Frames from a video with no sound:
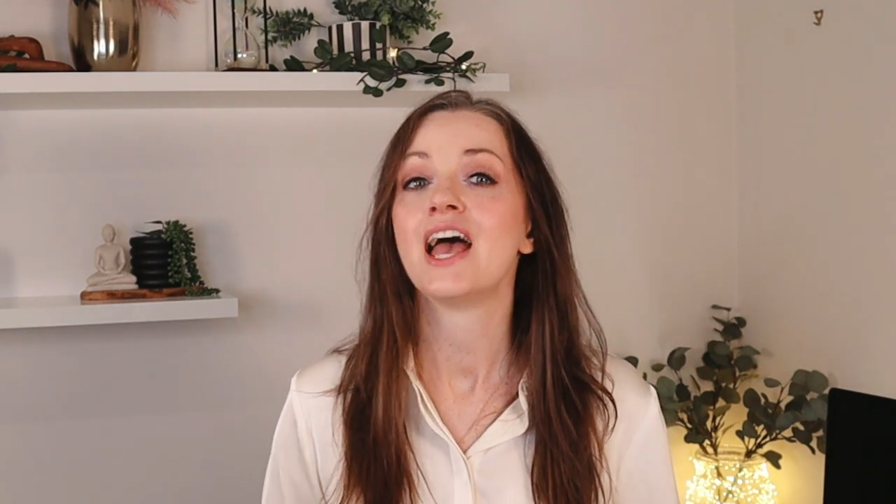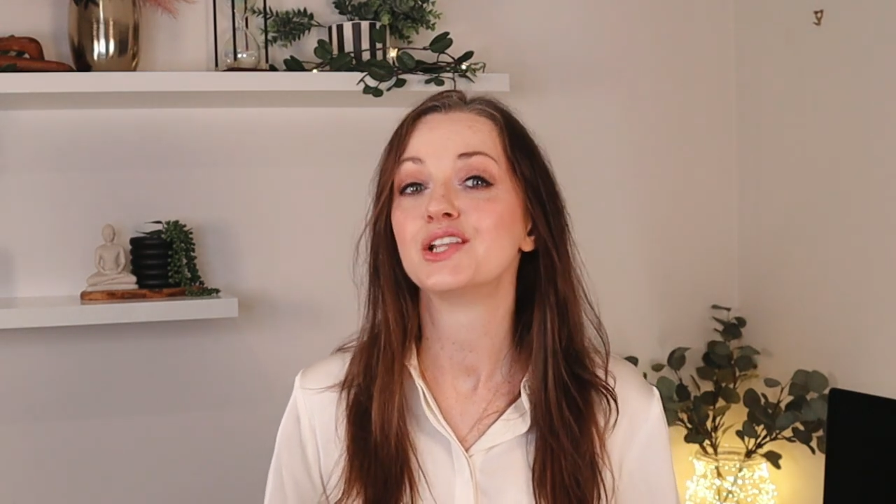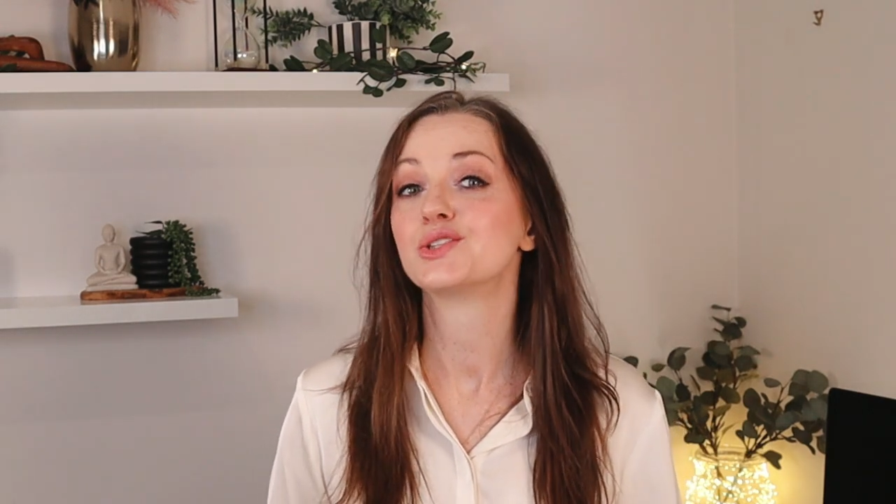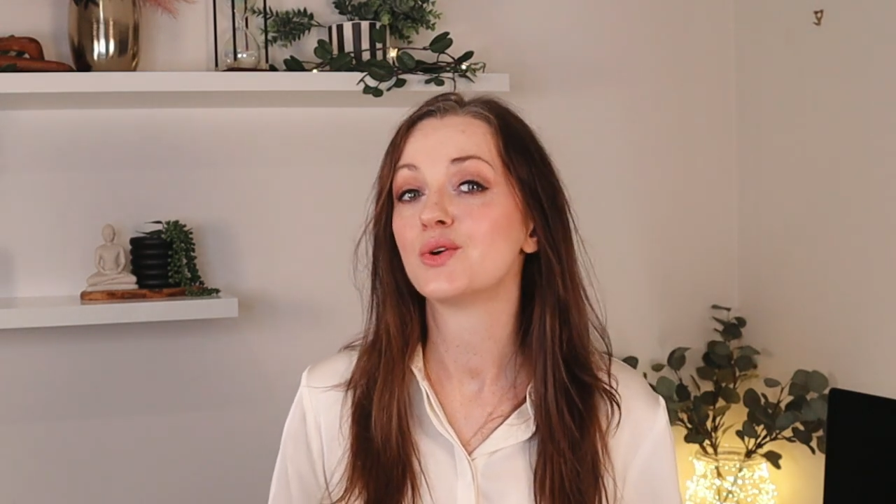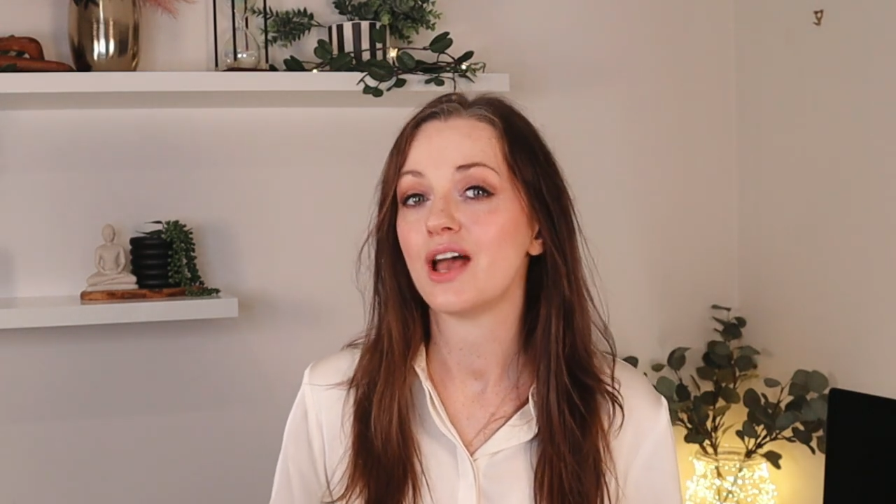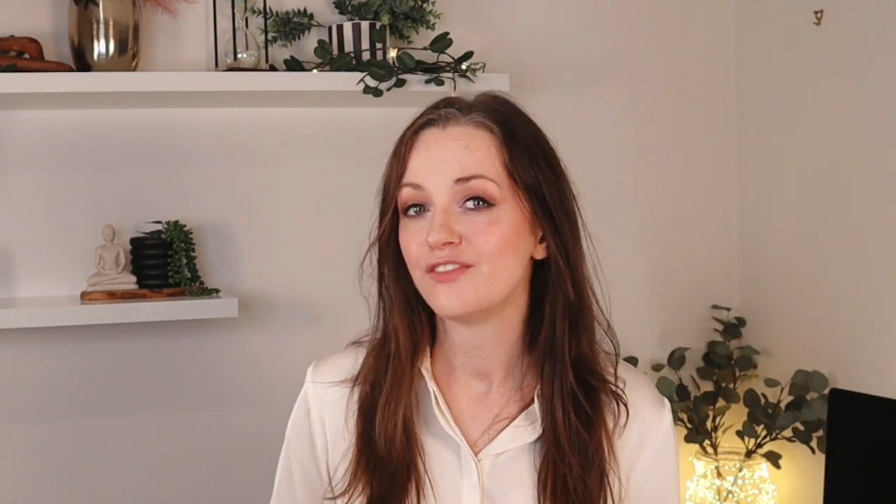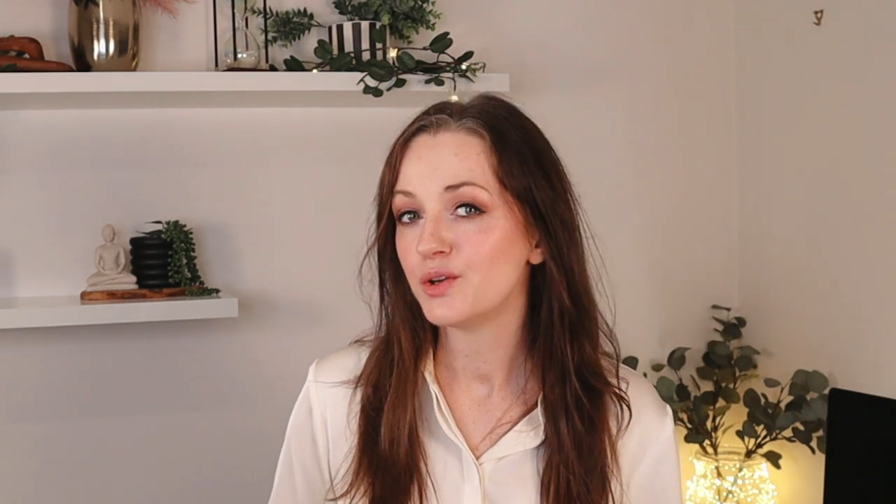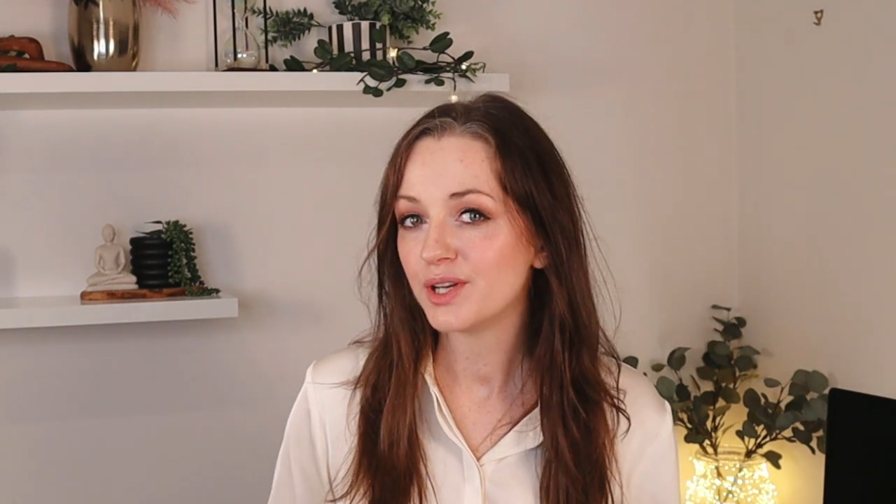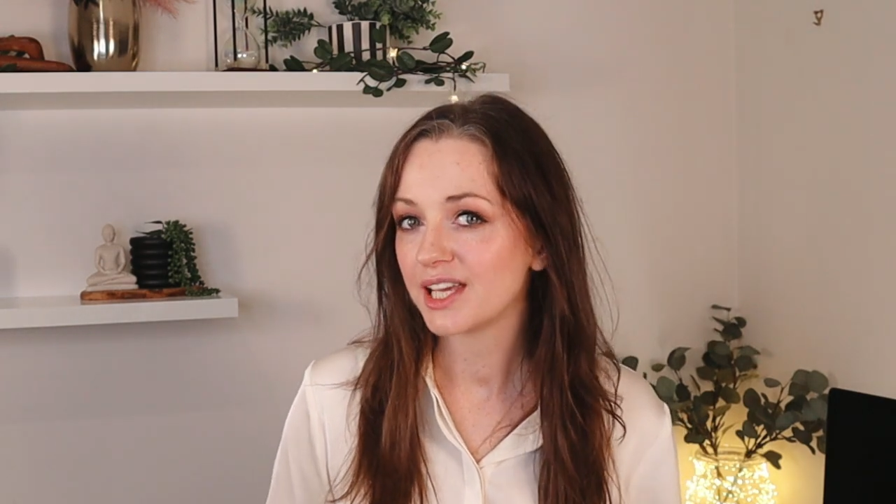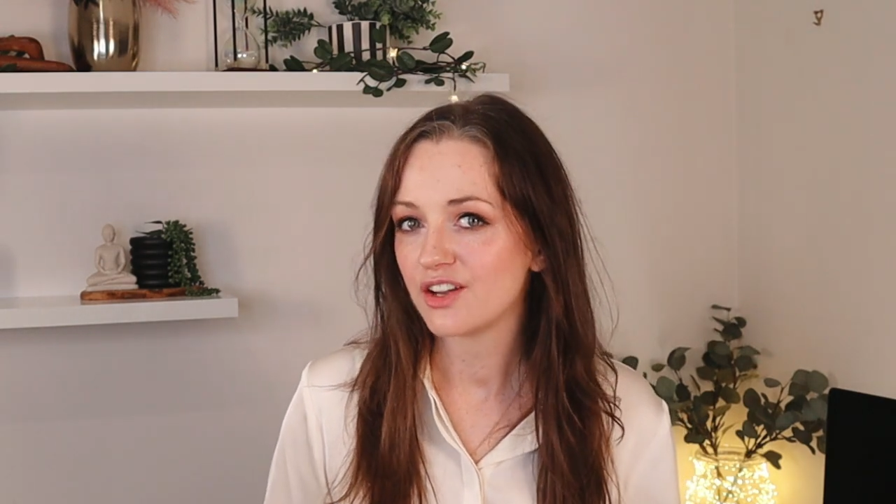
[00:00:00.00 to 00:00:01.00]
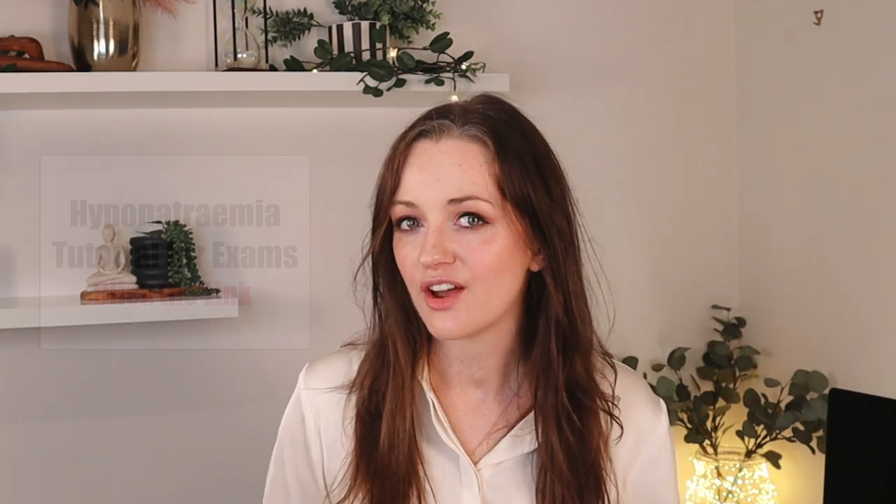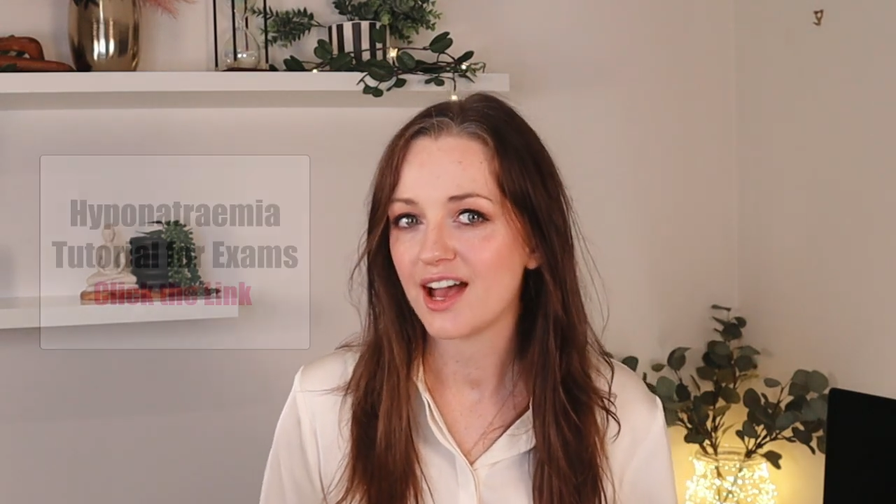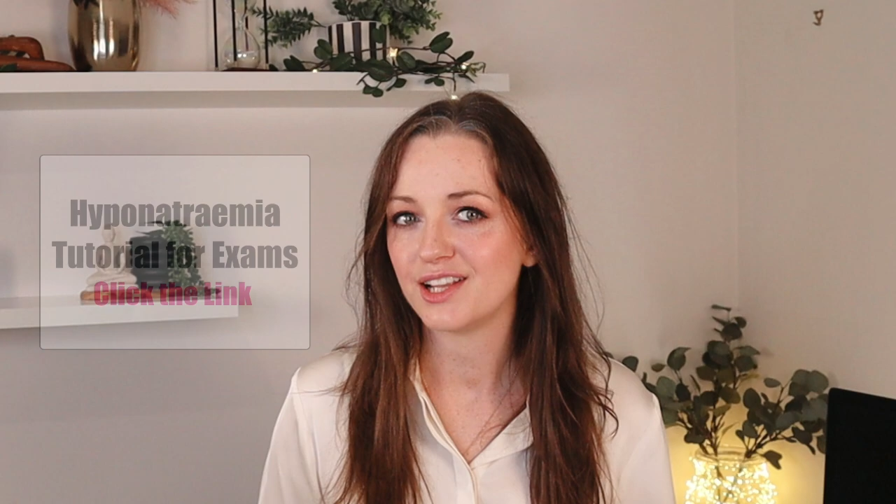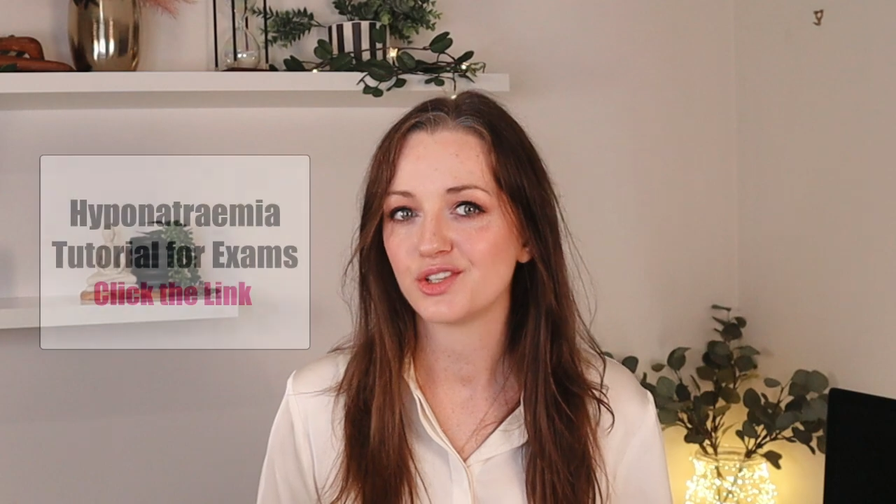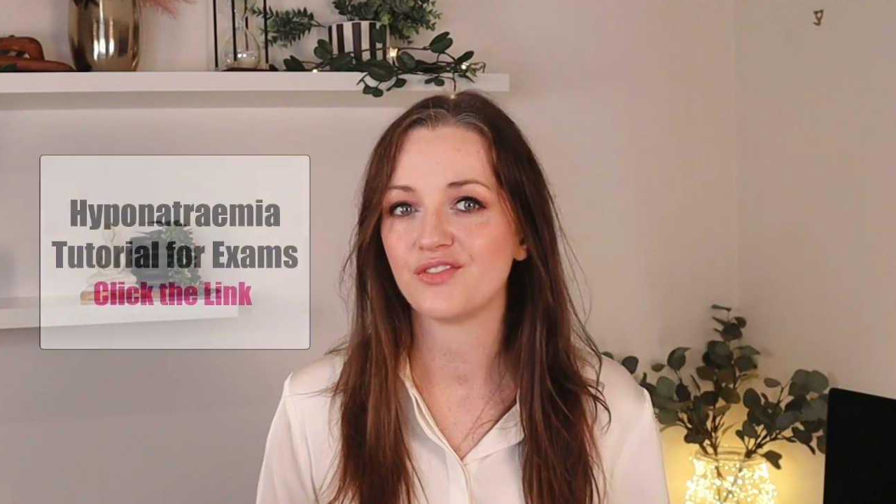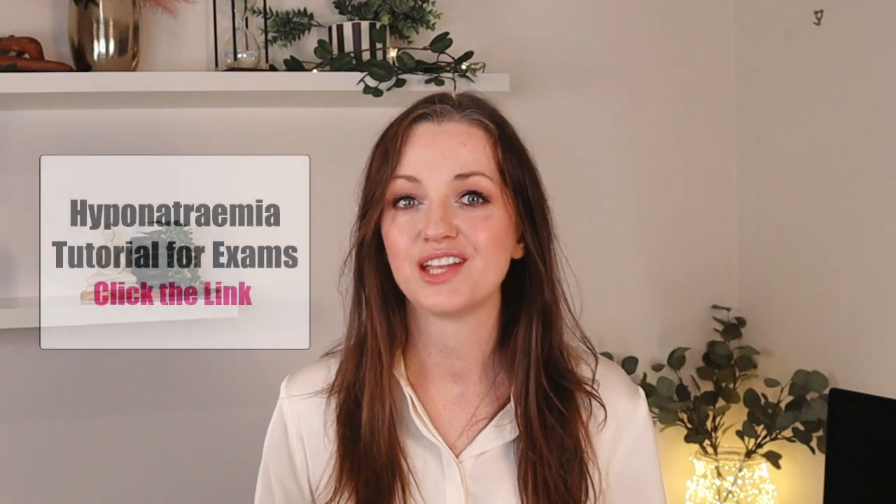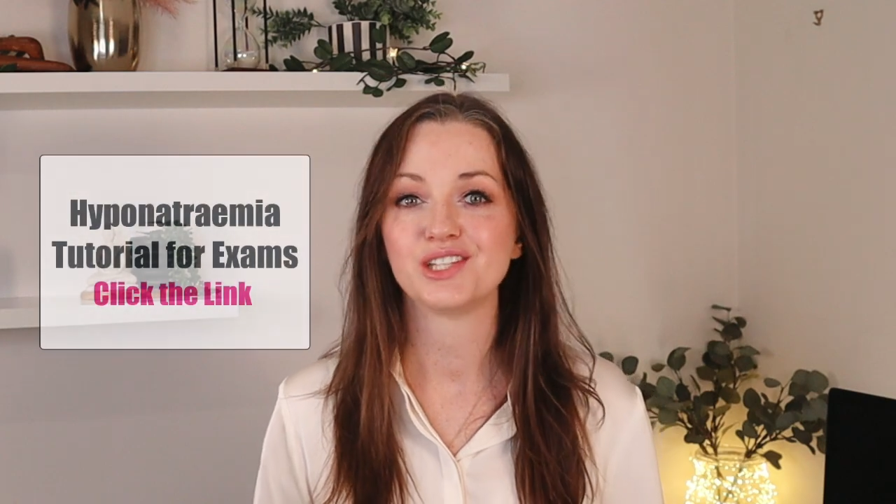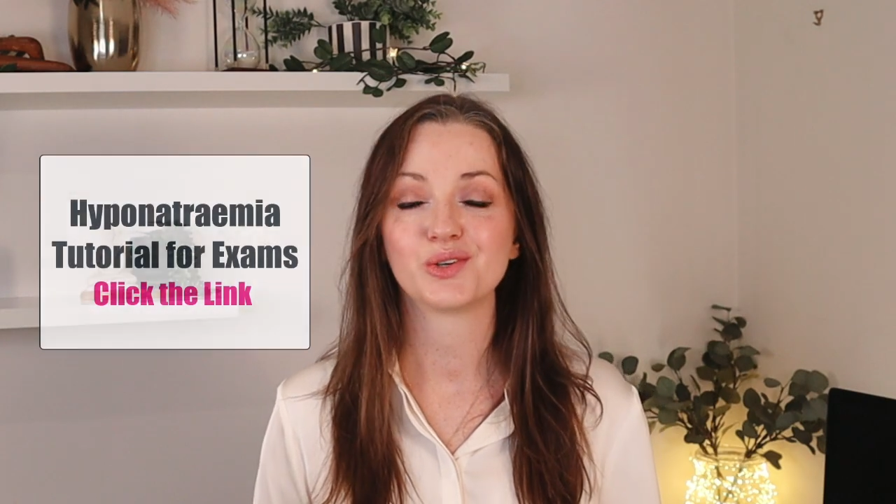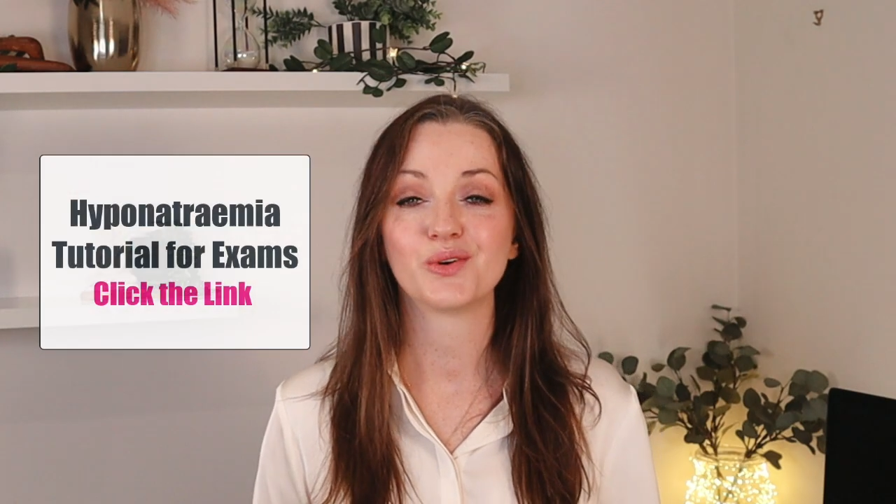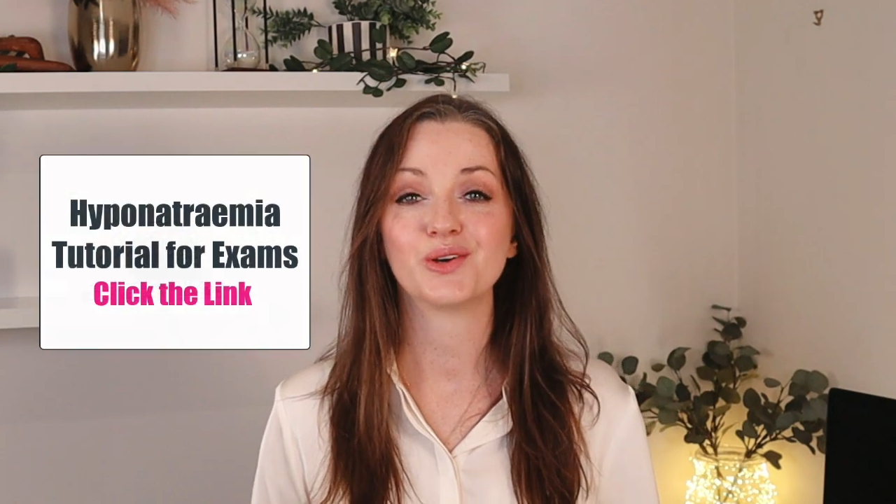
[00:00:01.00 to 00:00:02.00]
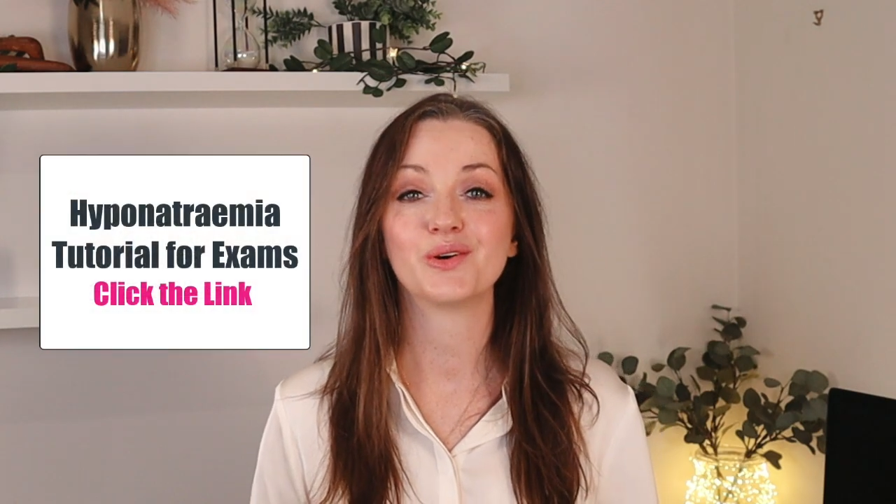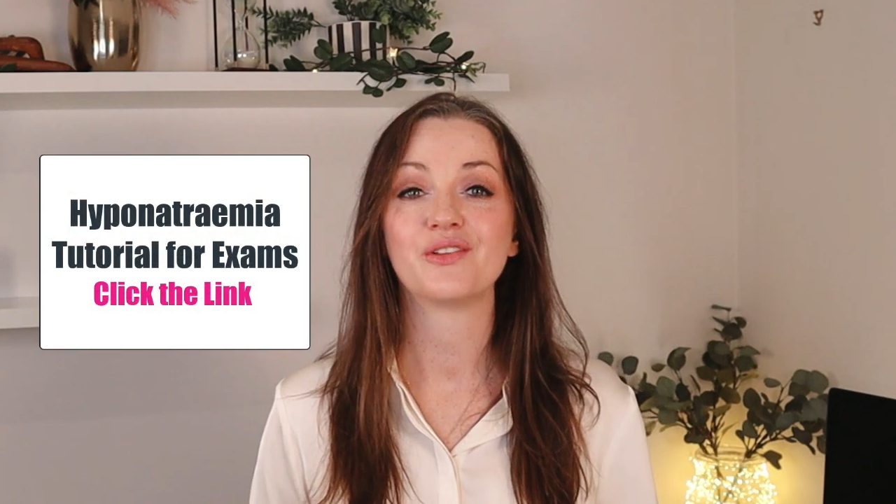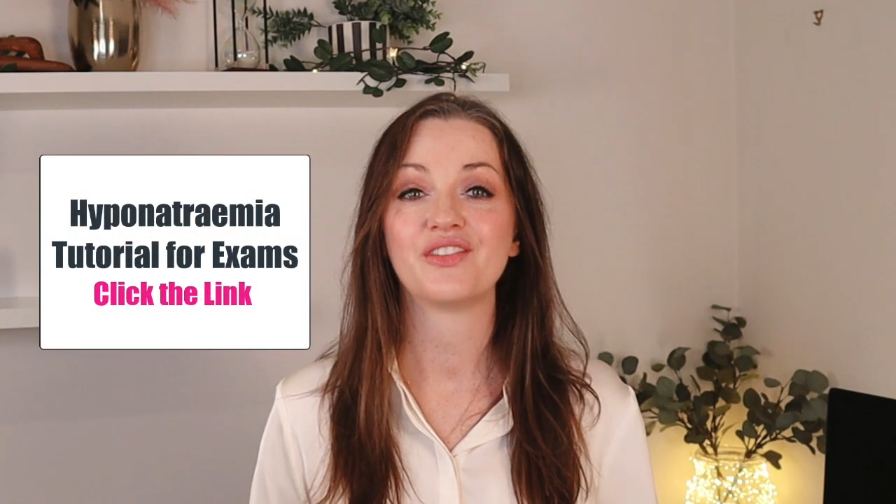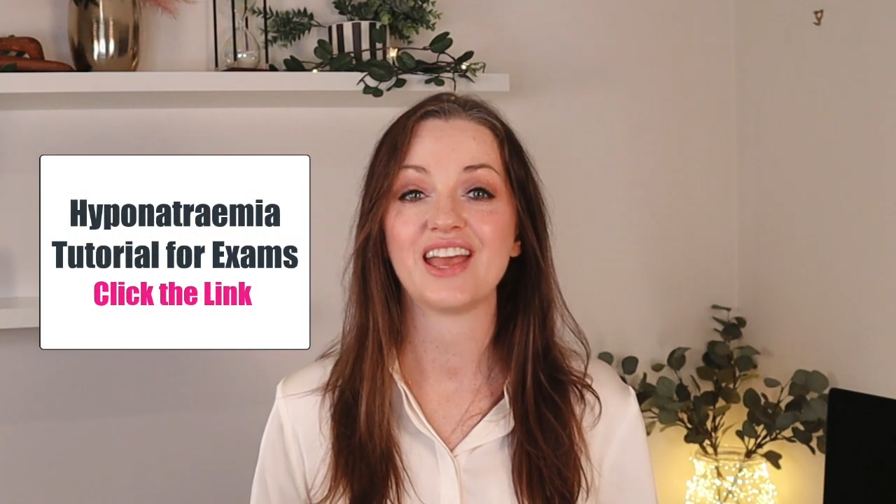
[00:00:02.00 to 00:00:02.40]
And so if you want to get your hands on that tutorial,